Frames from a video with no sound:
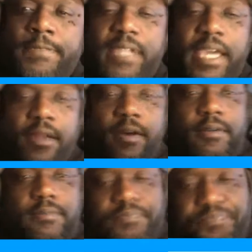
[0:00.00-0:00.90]

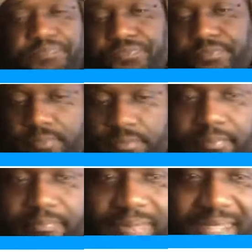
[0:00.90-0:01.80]
And
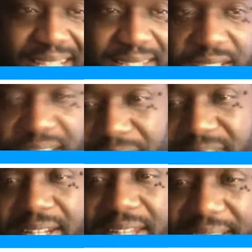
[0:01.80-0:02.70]
that's gonna lead me
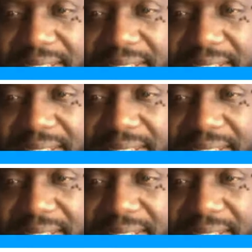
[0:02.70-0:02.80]
to the next